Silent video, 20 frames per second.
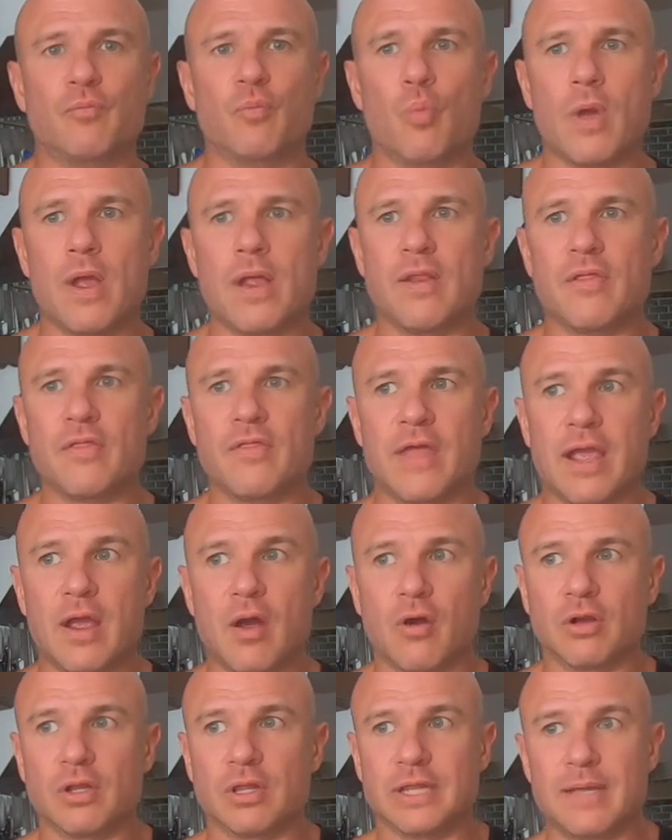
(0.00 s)
when they
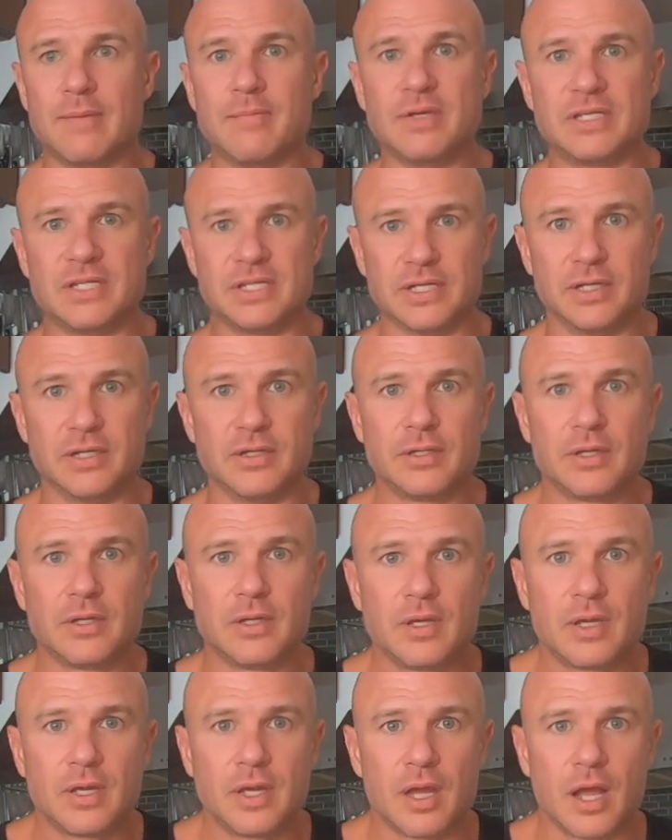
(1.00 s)
are limited
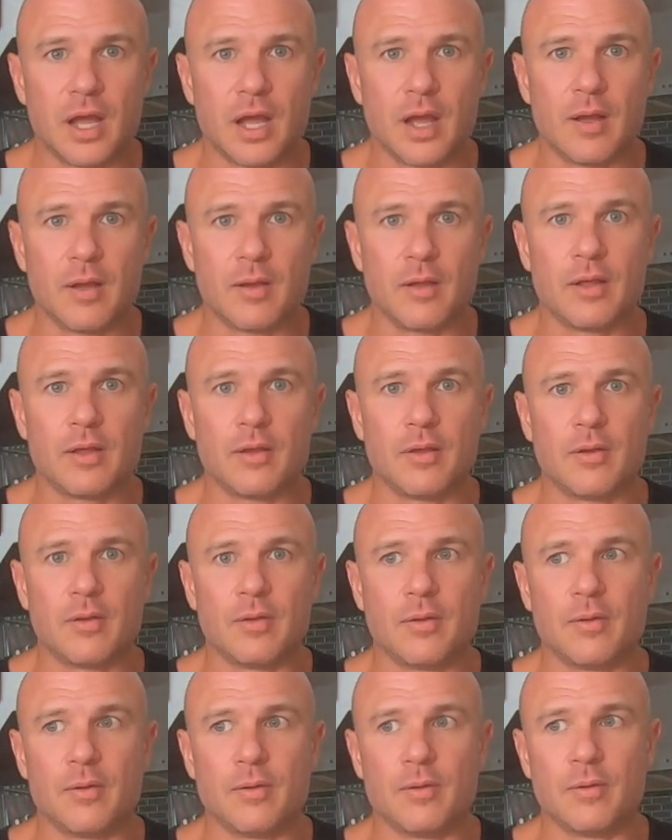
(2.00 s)

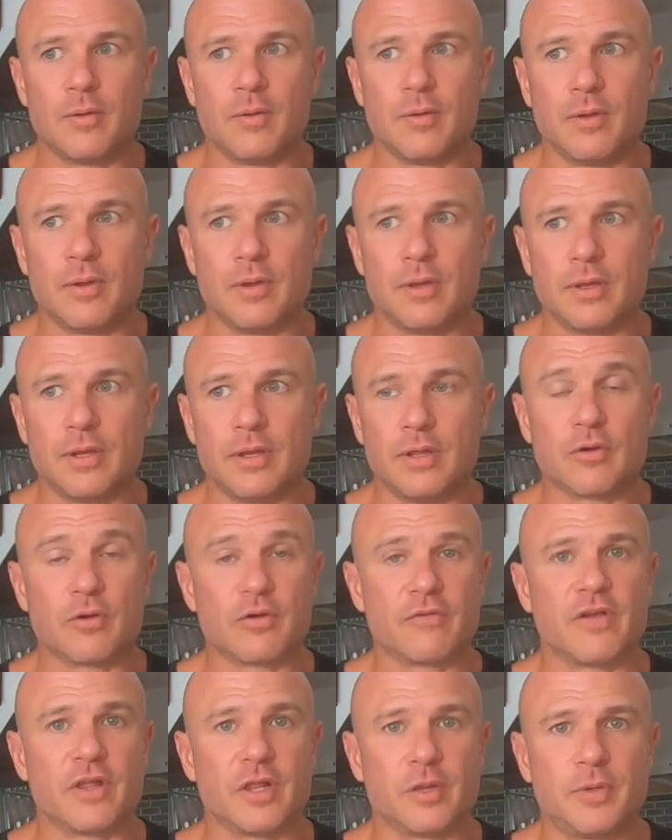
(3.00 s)
in their
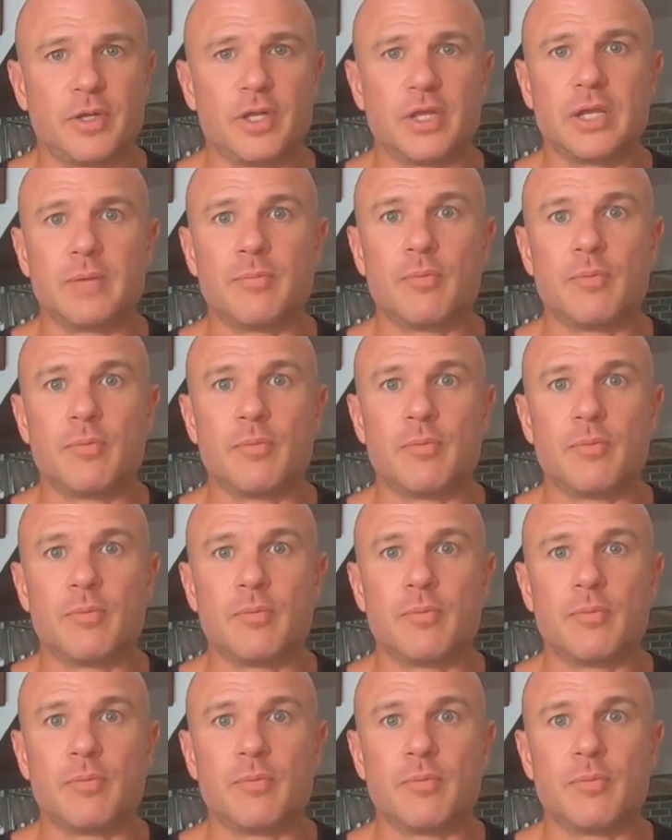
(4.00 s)
availability.